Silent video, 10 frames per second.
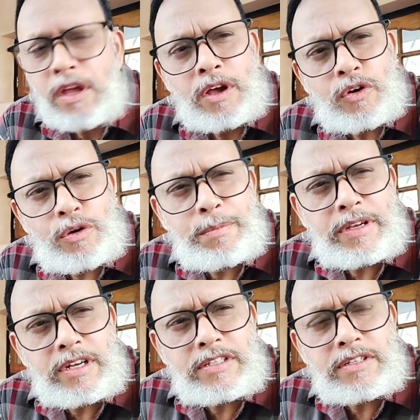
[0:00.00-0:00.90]

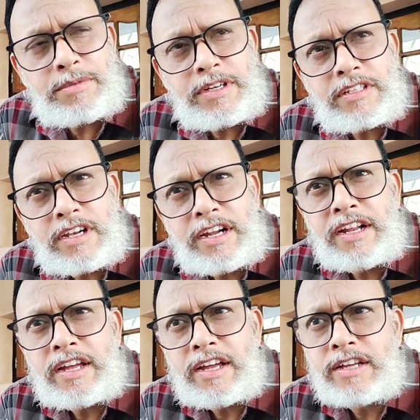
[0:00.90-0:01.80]
Competency based learning
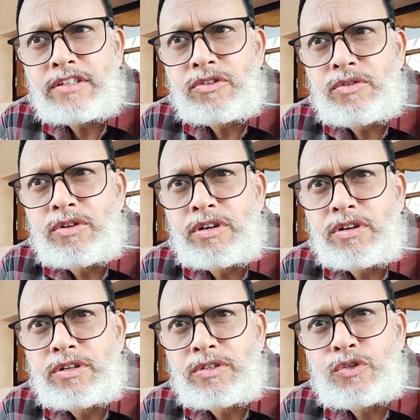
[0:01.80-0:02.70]
has
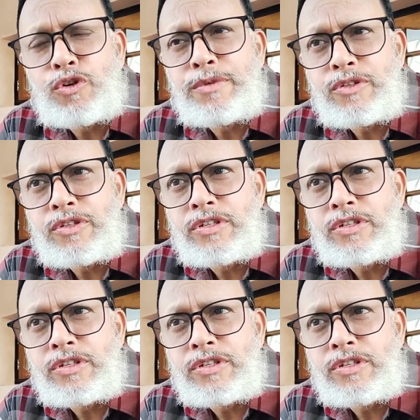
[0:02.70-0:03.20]
got so much